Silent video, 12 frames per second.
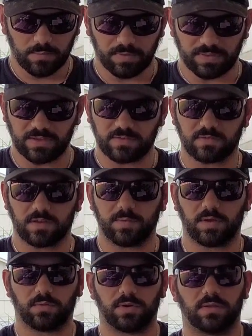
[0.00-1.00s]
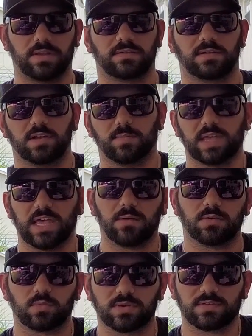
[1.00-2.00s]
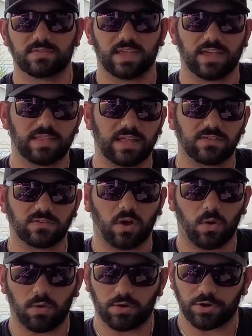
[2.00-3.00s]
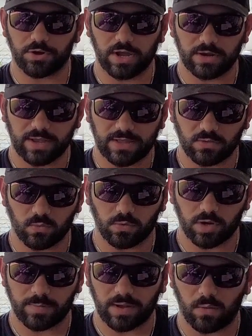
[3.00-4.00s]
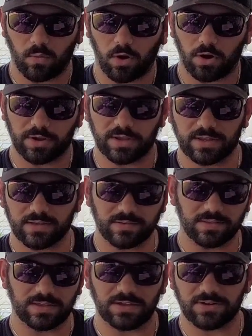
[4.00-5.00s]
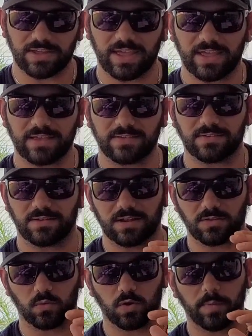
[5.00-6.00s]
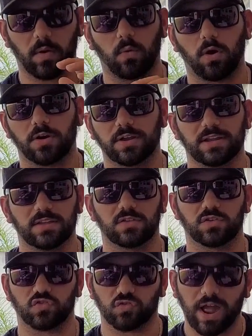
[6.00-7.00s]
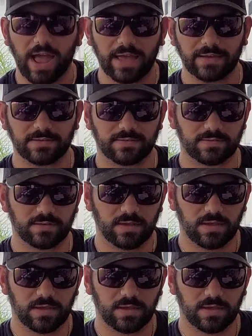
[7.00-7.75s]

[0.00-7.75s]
But this is going to be a reel that's going to be able to withstand that salt water. You're not going to have to worry about water getting into the gear case. You're not going to have to worry about water getting into the drags.